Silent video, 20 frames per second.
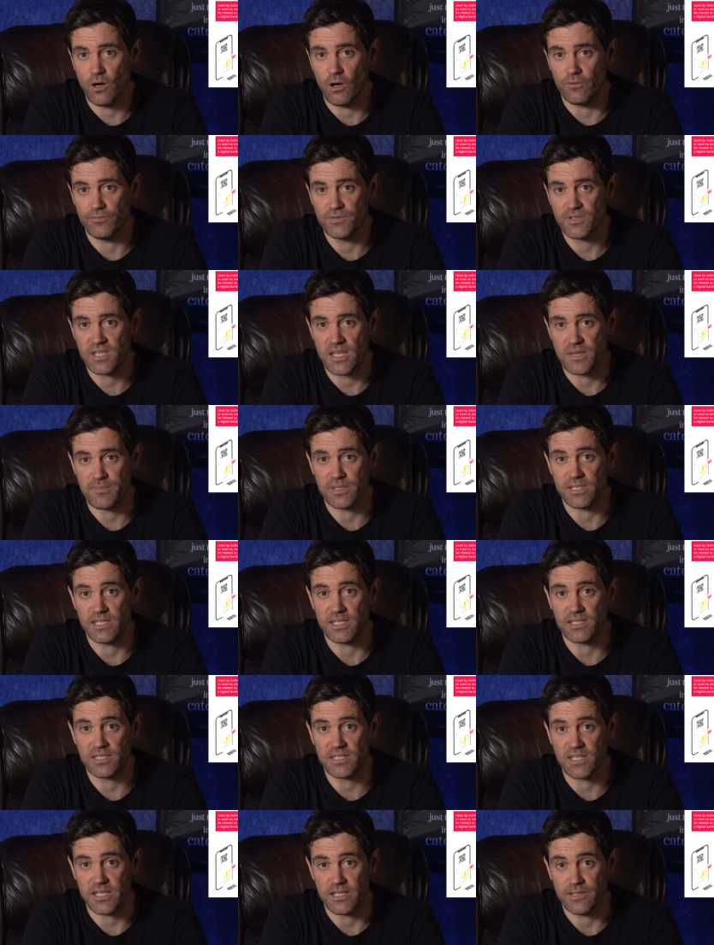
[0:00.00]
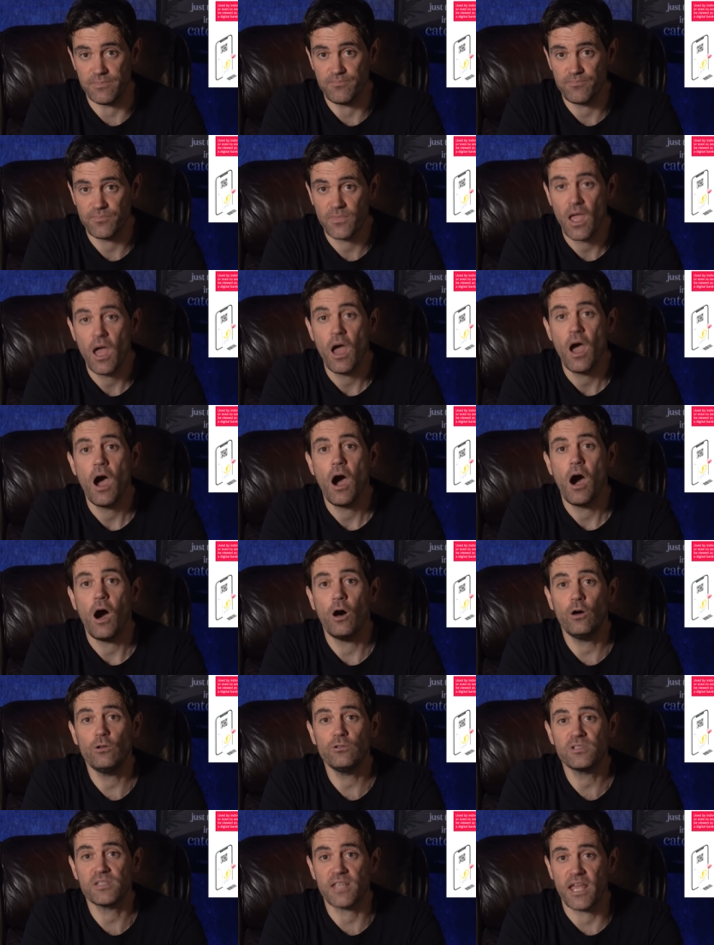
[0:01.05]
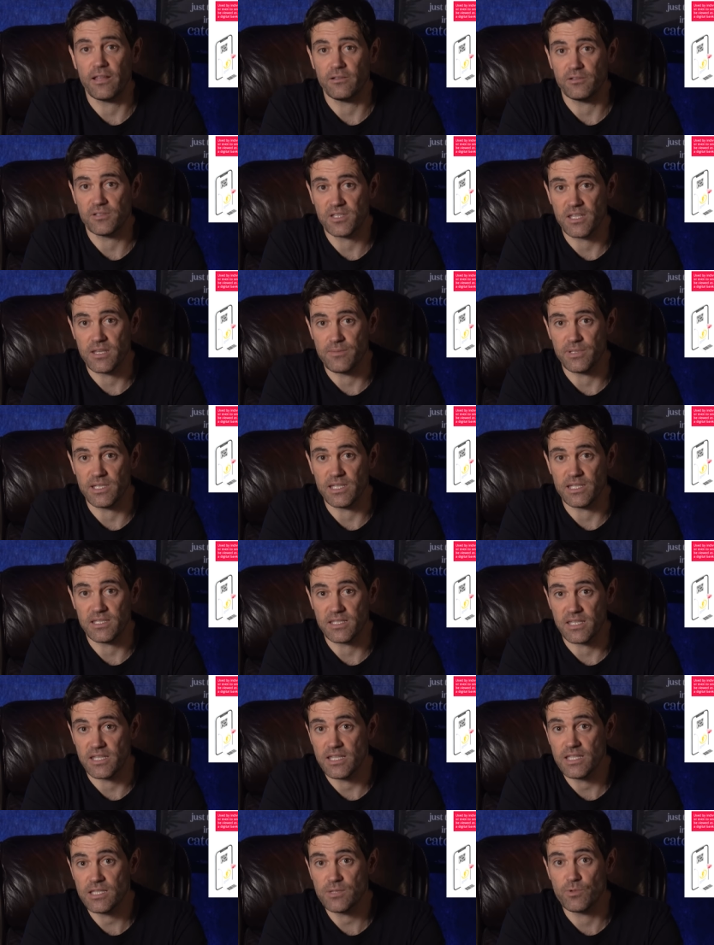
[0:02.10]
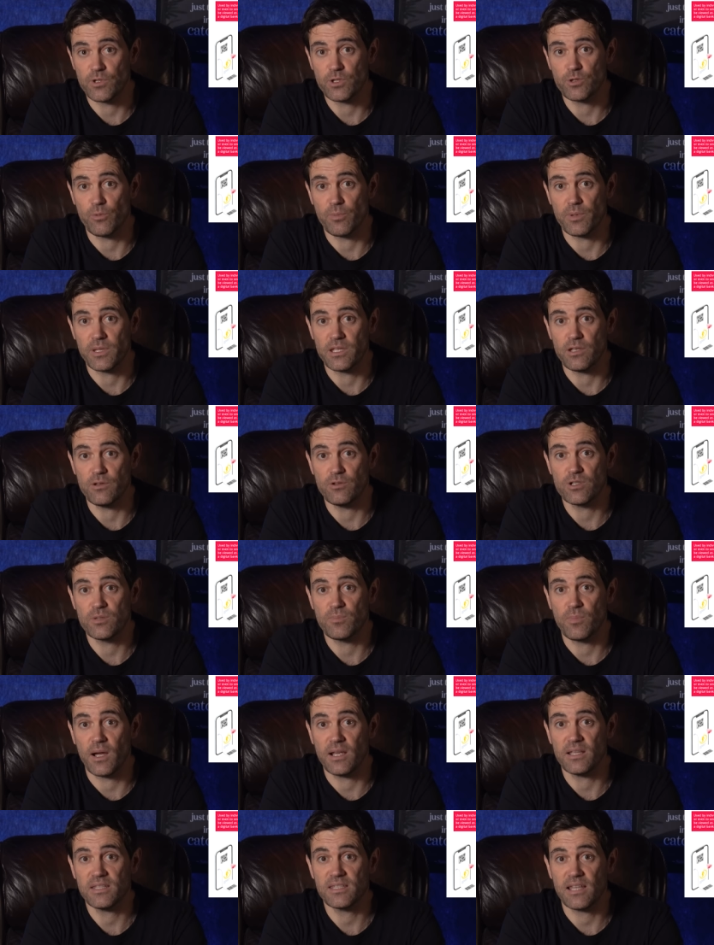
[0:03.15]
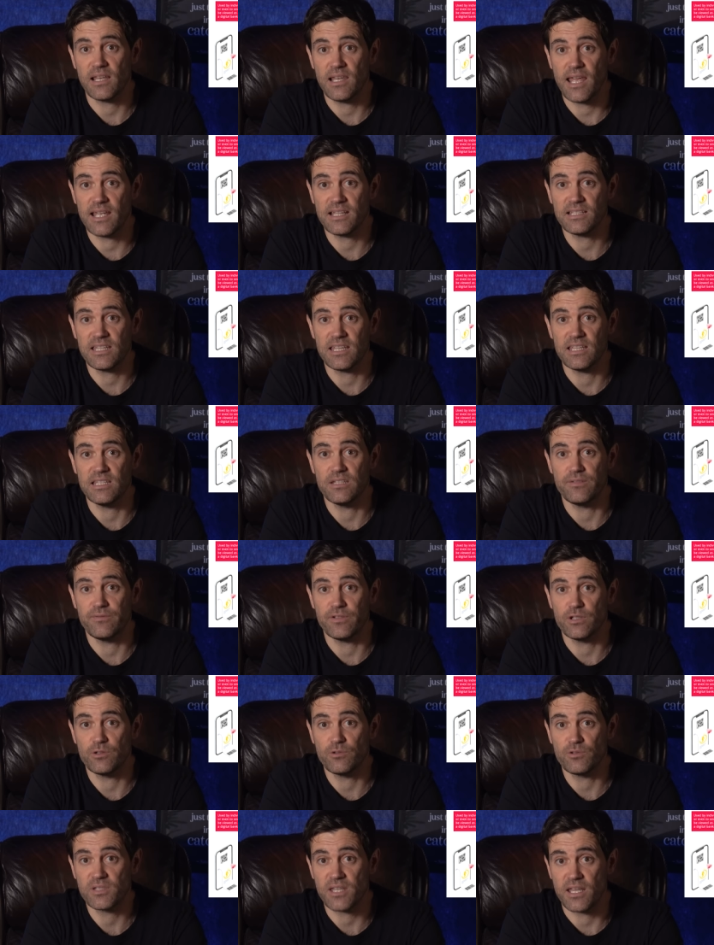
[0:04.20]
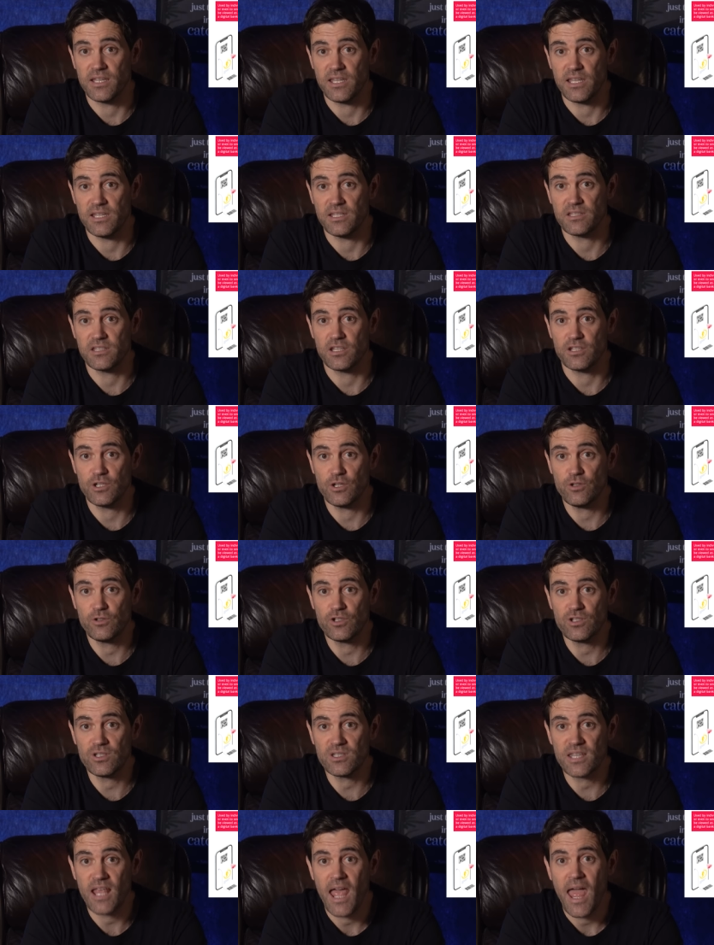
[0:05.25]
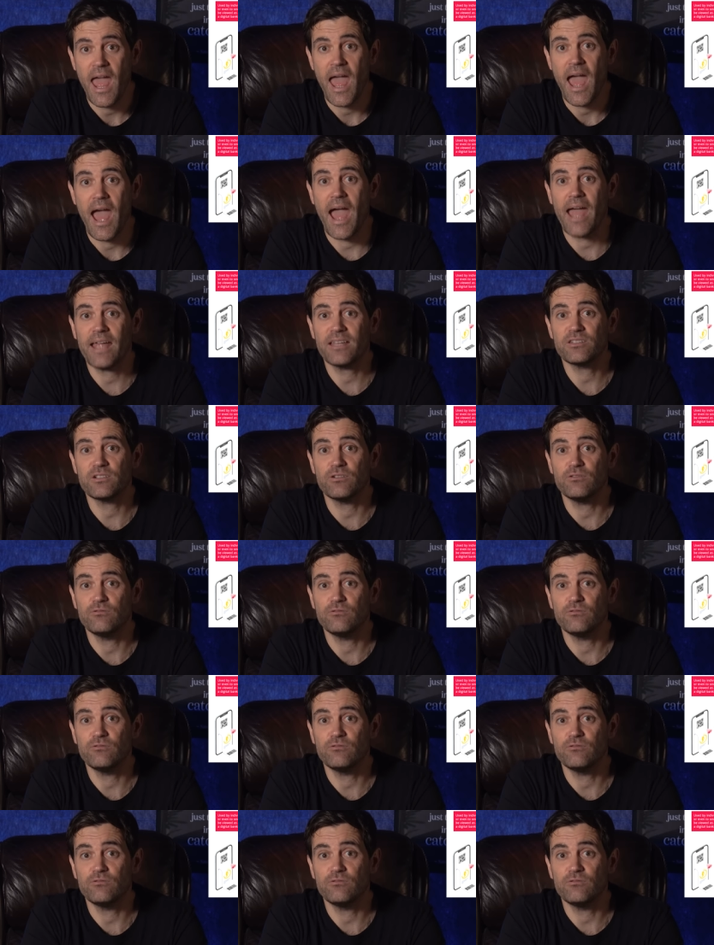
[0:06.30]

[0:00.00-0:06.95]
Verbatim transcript: of CBDC. Wholesale CBDCs, which will be used by select individuals and institutions, and